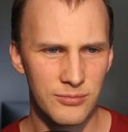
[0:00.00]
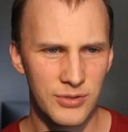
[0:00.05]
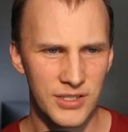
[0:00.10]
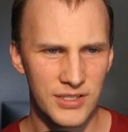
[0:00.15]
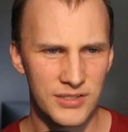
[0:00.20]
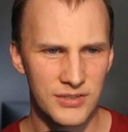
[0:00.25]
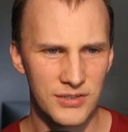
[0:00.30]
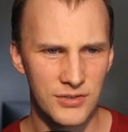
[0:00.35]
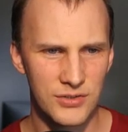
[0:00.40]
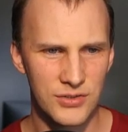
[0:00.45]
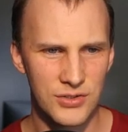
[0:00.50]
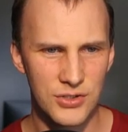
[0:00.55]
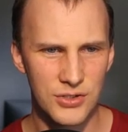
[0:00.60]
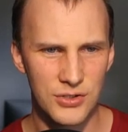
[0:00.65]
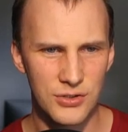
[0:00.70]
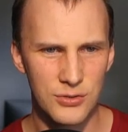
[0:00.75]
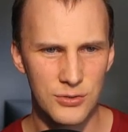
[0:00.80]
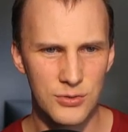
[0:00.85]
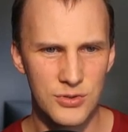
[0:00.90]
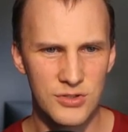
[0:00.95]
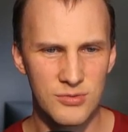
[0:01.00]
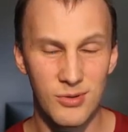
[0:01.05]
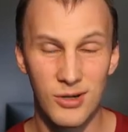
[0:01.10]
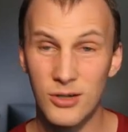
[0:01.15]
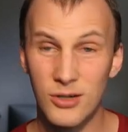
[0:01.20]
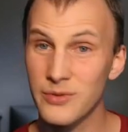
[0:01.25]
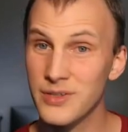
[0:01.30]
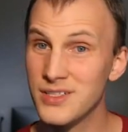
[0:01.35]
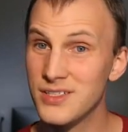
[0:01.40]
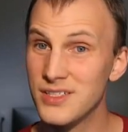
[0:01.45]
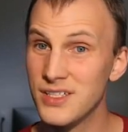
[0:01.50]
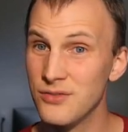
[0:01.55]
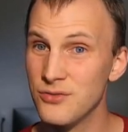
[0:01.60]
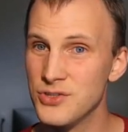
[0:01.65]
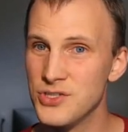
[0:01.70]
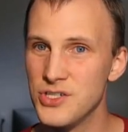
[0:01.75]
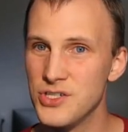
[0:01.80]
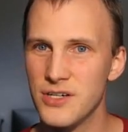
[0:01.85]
pixels to smart receivers,